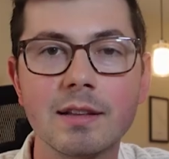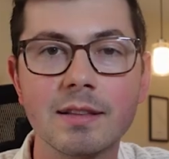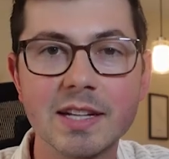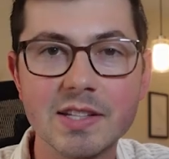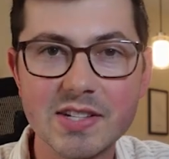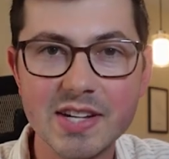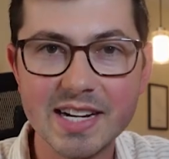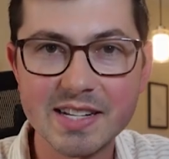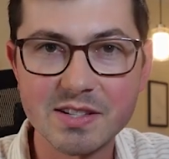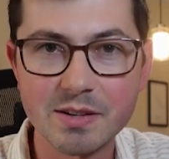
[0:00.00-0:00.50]

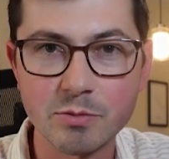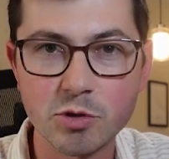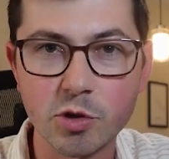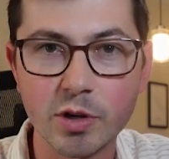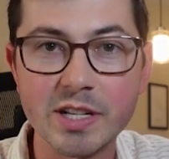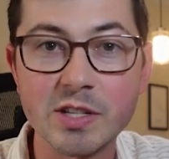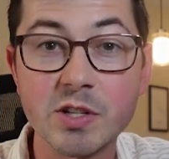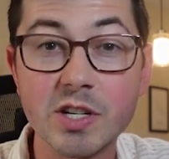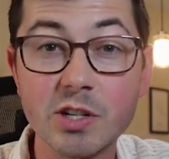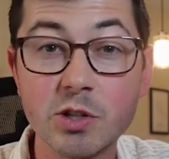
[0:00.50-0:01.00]
Let's add some
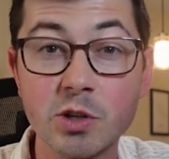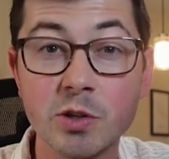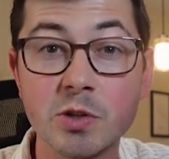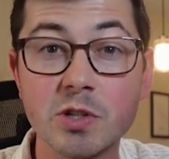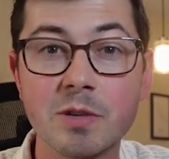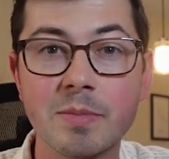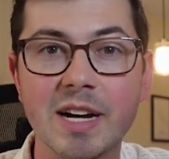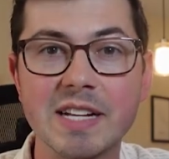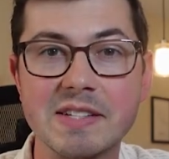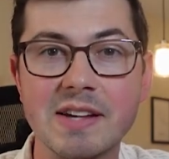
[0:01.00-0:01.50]

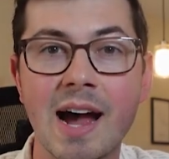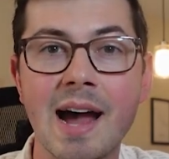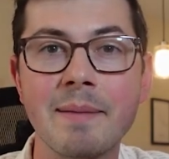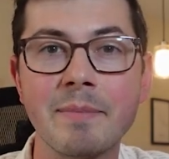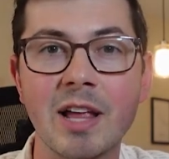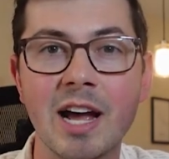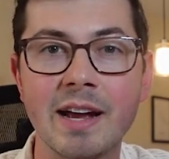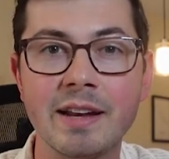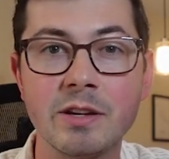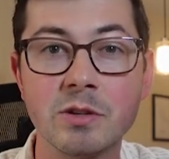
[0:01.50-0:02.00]
transitions to my
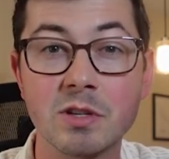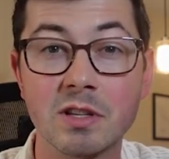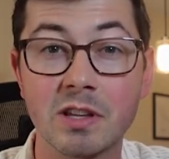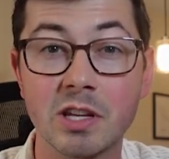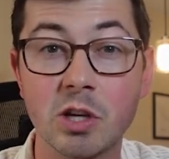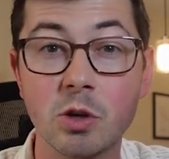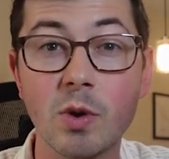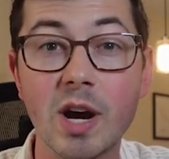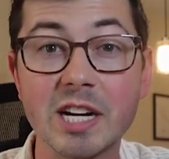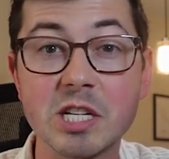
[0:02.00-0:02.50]
timeline using
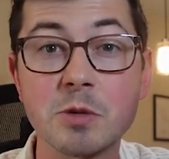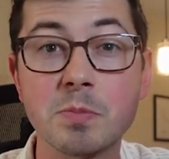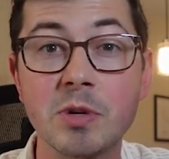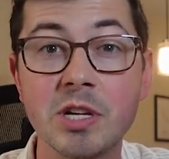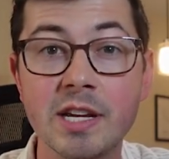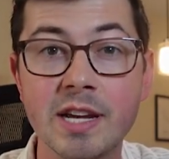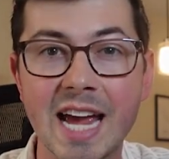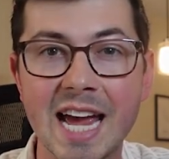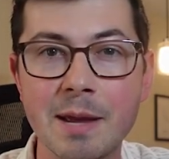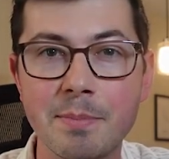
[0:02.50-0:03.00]
the
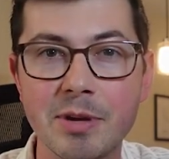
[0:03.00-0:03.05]
UXP